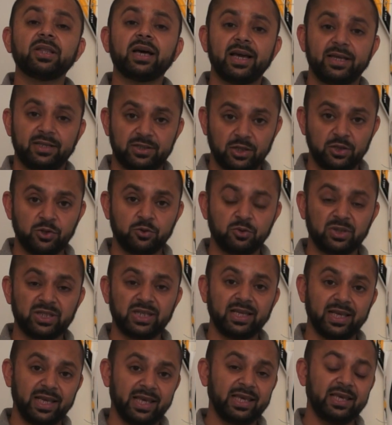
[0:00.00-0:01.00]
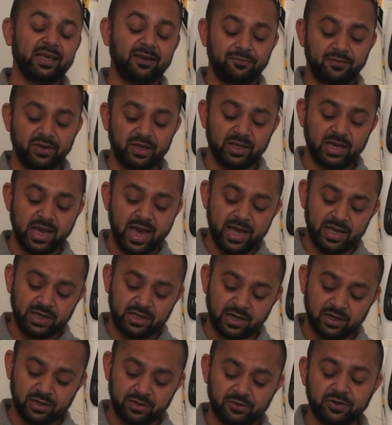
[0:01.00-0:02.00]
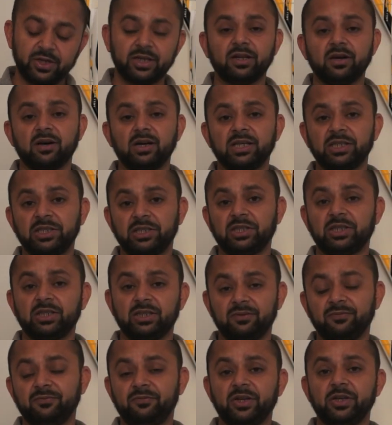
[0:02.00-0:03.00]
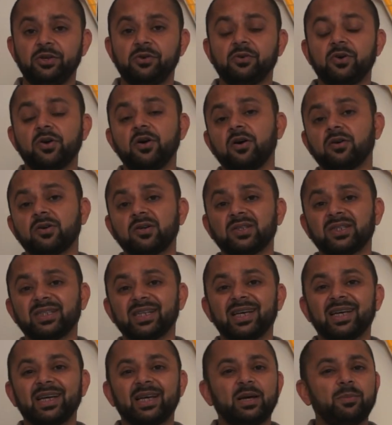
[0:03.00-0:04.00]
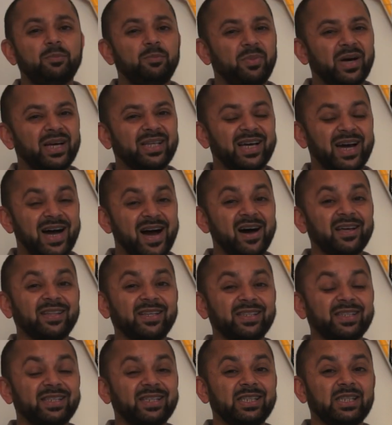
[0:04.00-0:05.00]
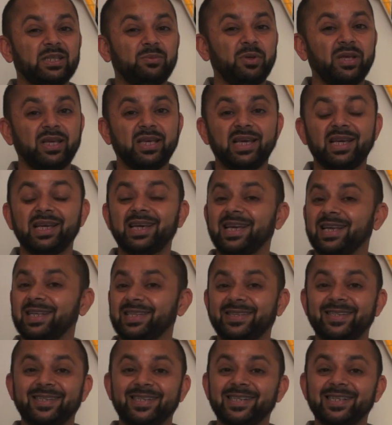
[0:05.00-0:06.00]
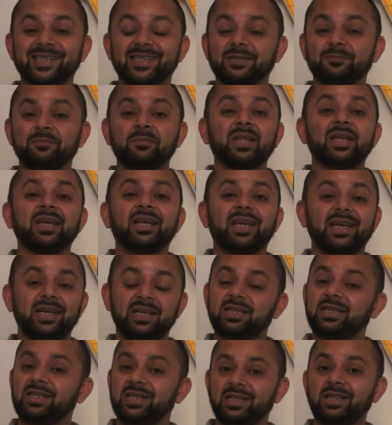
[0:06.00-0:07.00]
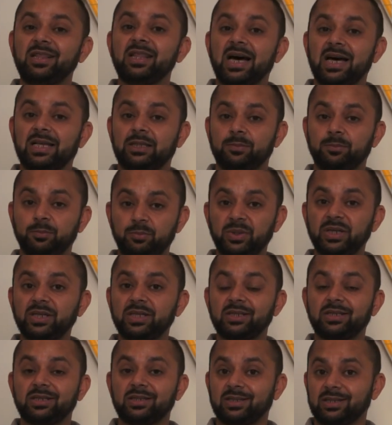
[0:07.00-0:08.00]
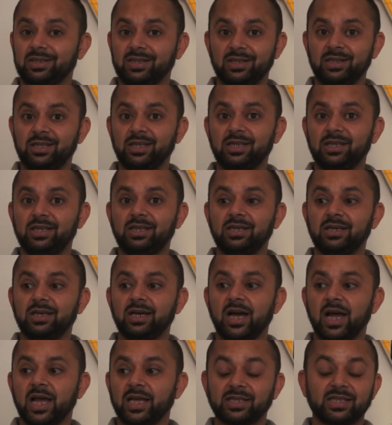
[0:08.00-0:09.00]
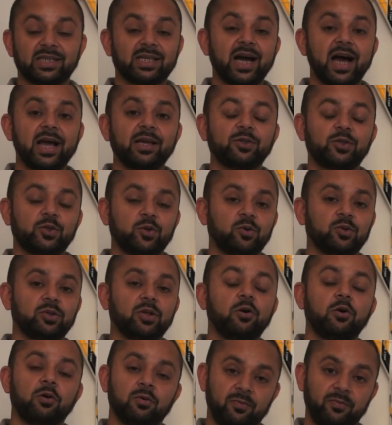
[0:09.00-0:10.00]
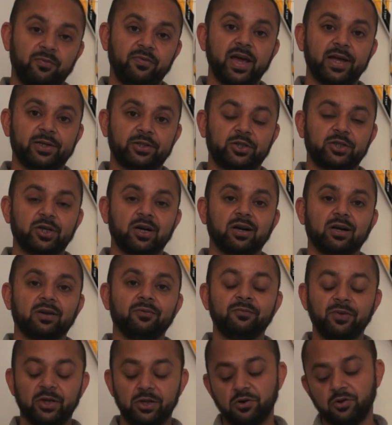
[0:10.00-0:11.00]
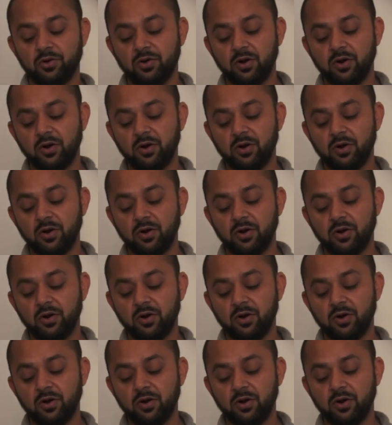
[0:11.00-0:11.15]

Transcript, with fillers: nice using EV800 Eachine video goggles but honestly speaking still it did not beat the uh, Skyzone or Fat Shark video